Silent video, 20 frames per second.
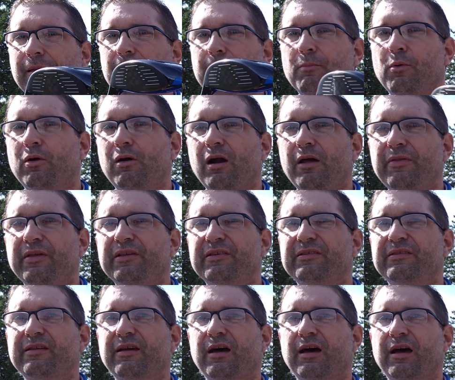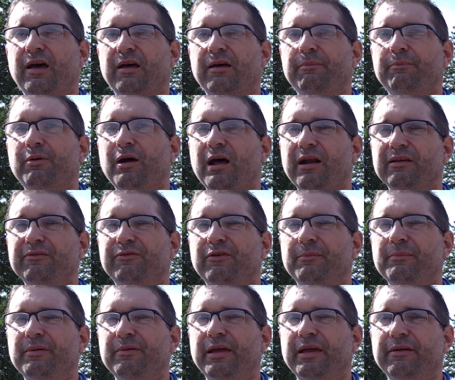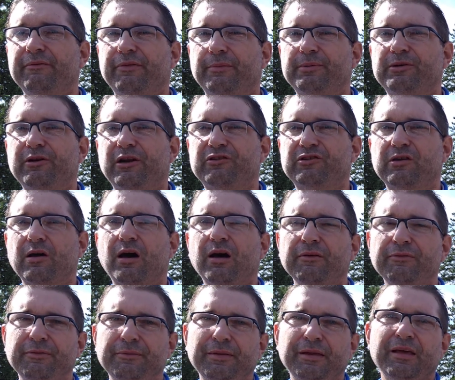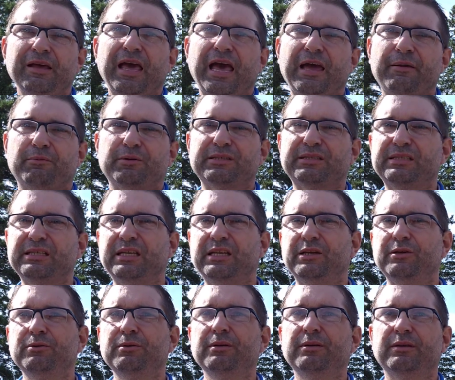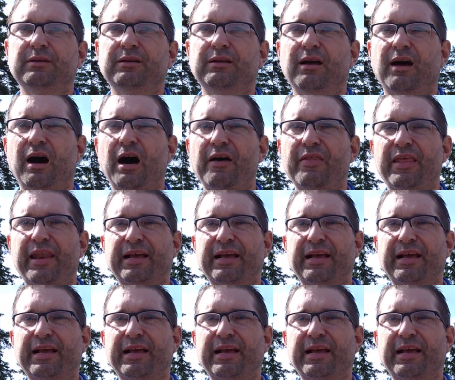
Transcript: more on this product from Treasure Golf, and we'll see you on the